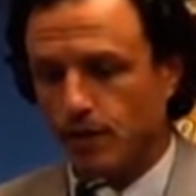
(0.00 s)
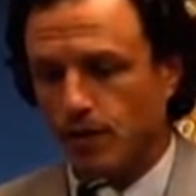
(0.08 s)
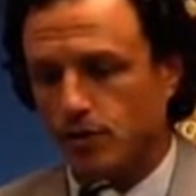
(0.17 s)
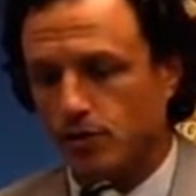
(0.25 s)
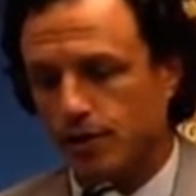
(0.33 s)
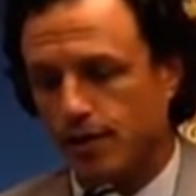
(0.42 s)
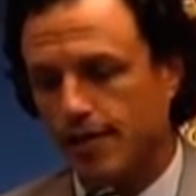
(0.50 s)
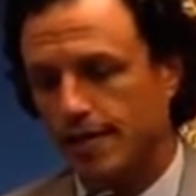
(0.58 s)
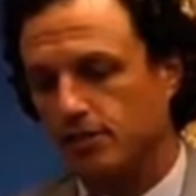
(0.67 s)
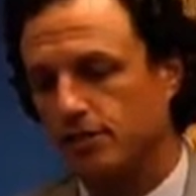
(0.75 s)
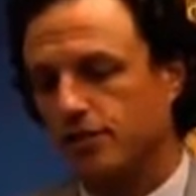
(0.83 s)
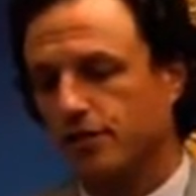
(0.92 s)
So
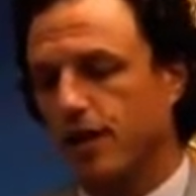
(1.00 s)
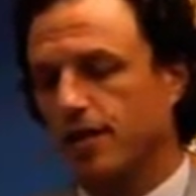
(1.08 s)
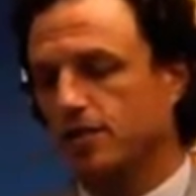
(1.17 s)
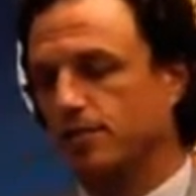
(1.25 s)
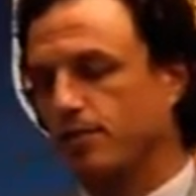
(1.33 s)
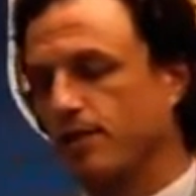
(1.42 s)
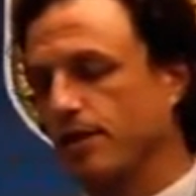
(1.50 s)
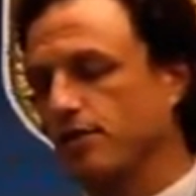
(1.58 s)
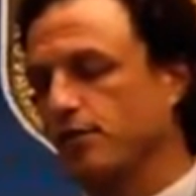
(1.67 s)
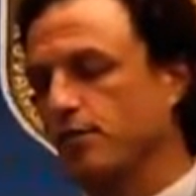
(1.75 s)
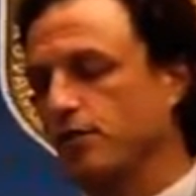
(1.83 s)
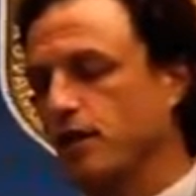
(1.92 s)
indications for
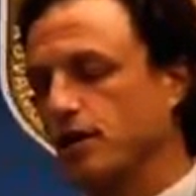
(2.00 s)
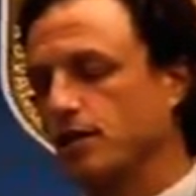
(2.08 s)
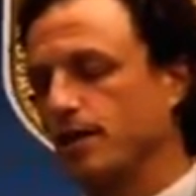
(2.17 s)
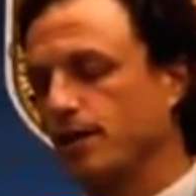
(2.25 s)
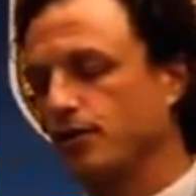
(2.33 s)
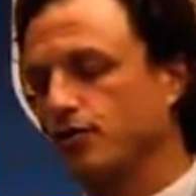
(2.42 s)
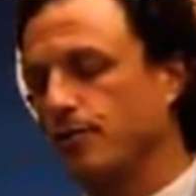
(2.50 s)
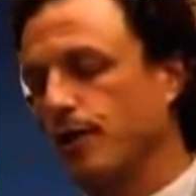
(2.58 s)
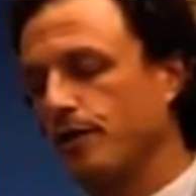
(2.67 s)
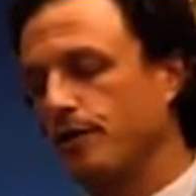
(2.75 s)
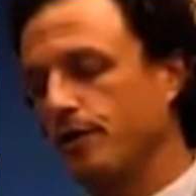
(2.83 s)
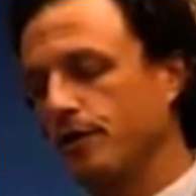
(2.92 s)
exploration, we talked about
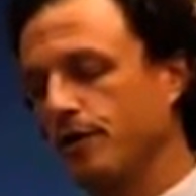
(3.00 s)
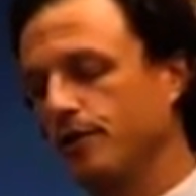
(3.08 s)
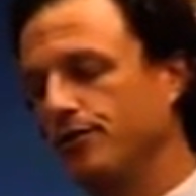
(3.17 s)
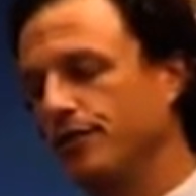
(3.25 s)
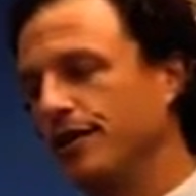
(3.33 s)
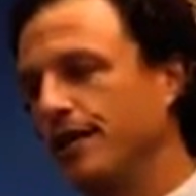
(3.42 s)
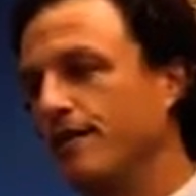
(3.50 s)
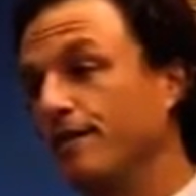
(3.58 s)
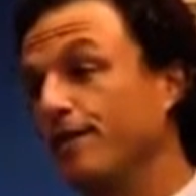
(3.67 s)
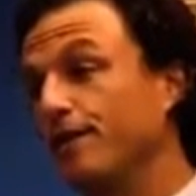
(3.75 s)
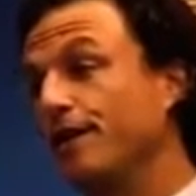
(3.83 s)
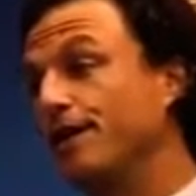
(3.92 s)
intraperitoneal injury. If
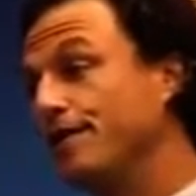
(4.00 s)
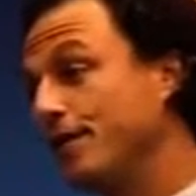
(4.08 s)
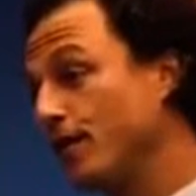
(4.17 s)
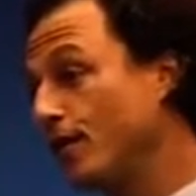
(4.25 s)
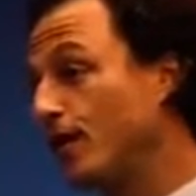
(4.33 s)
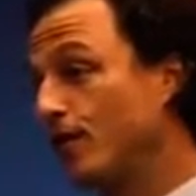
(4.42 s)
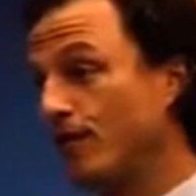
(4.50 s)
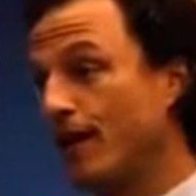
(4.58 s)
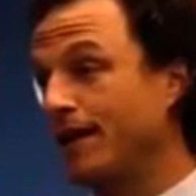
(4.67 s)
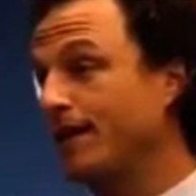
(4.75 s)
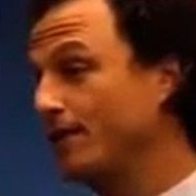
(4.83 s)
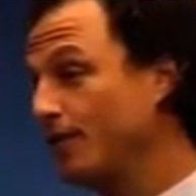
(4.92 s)
you're in there
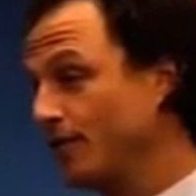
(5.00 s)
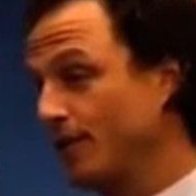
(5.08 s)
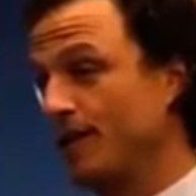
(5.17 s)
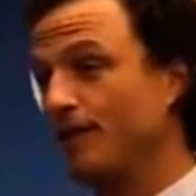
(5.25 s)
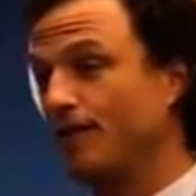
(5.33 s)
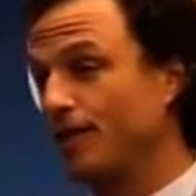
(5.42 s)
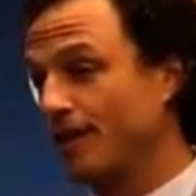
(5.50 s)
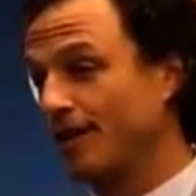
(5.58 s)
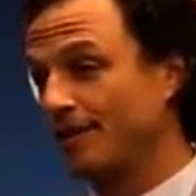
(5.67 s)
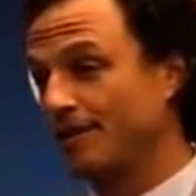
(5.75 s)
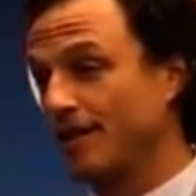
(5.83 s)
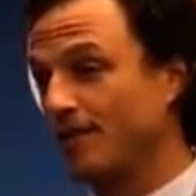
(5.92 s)
already doing other
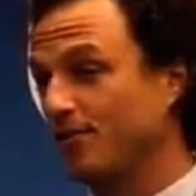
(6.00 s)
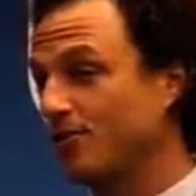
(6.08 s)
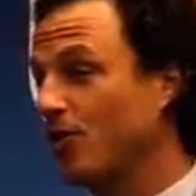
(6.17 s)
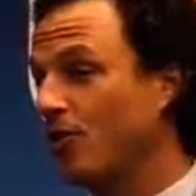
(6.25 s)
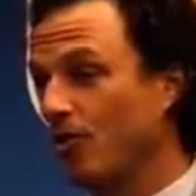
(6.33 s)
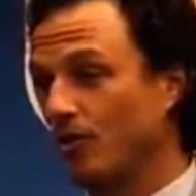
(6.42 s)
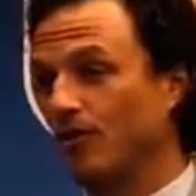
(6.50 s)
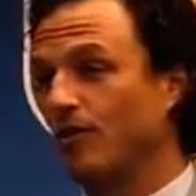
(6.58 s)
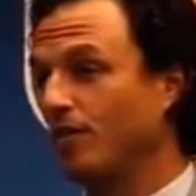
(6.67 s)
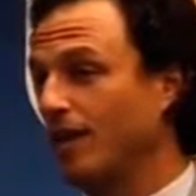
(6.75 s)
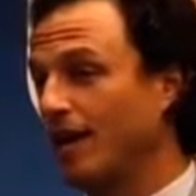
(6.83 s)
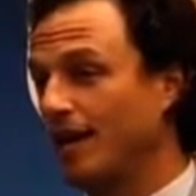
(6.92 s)
things and there's a hole in the
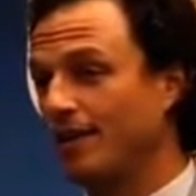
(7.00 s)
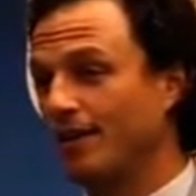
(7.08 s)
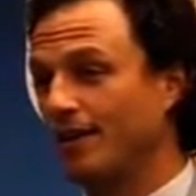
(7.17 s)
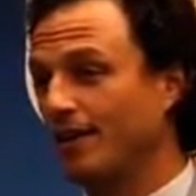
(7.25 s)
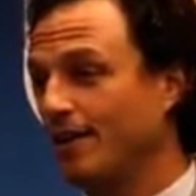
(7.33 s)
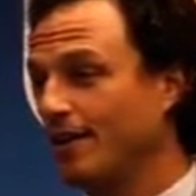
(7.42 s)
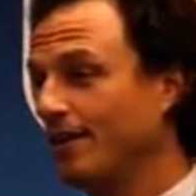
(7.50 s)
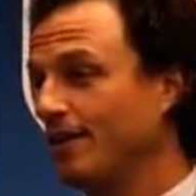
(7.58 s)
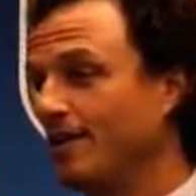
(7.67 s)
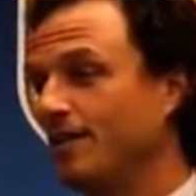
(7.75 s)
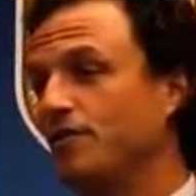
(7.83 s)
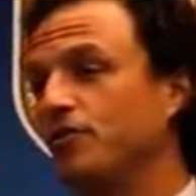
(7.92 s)
bladder,
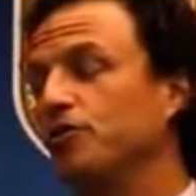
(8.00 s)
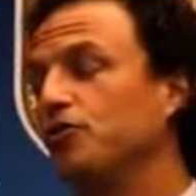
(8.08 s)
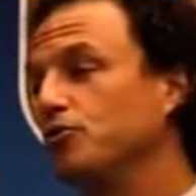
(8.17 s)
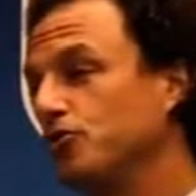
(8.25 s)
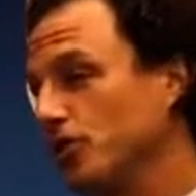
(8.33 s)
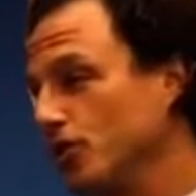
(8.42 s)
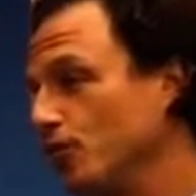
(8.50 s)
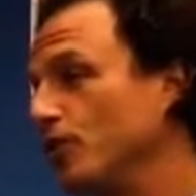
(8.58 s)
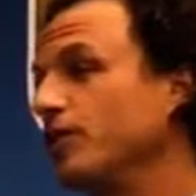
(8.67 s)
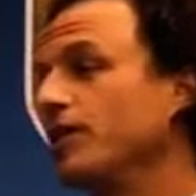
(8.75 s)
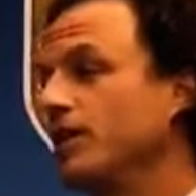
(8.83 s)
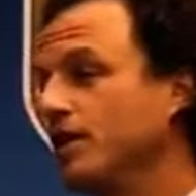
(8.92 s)
they're usually
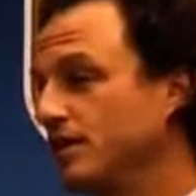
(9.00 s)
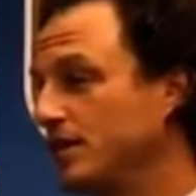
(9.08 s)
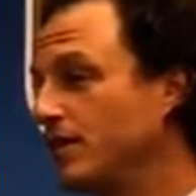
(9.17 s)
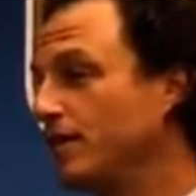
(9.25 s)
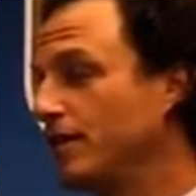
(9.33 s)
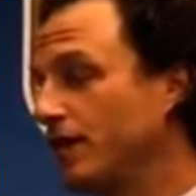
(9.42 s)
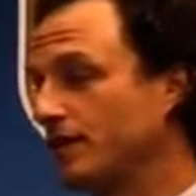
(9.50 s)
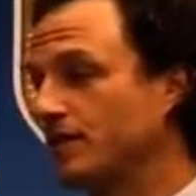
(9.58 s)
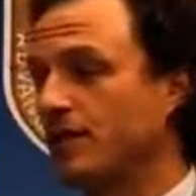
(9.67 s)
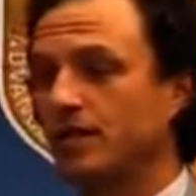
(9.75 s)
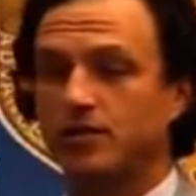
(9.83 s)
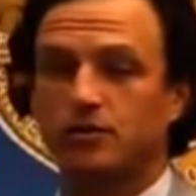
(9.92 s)
really easy to fix
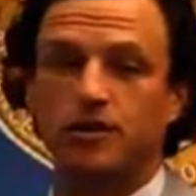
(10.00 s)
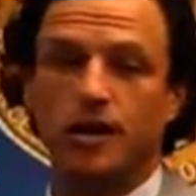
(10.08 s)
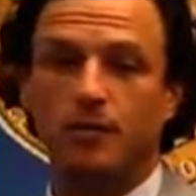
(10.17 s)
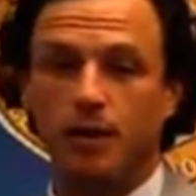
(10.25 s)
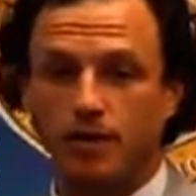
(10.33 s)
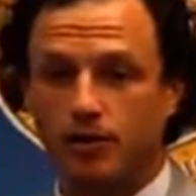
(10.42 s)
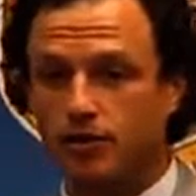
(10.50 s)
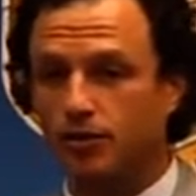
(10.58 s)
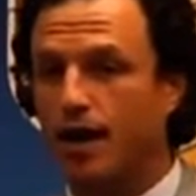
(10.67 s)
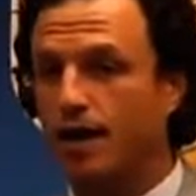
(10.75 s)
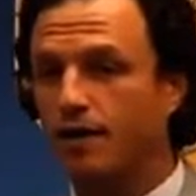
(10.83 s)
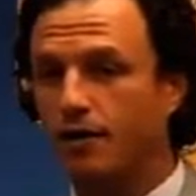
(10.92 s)
unless they're down by the
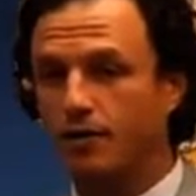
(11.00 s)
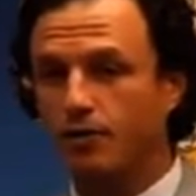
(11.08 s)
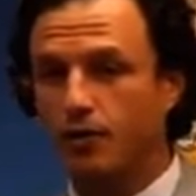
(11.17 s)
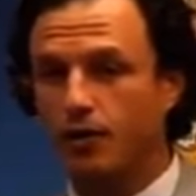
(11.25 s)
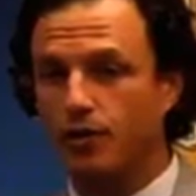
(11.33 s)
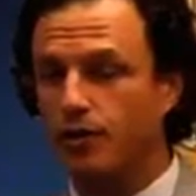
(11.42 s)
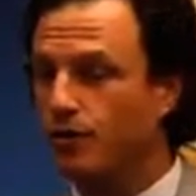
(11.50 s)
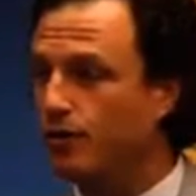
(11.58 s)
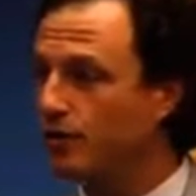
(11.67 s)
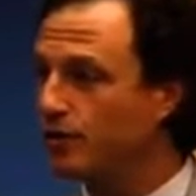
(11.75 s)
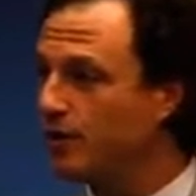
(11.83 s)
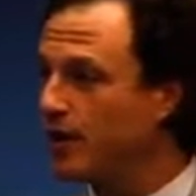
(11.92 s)
trigone where the
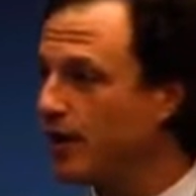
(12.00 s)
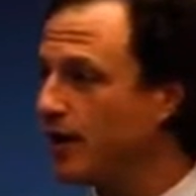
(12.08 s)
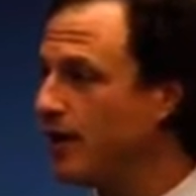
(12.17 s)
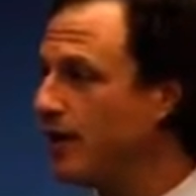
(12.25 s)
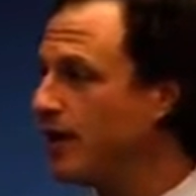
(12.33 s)
ureters are.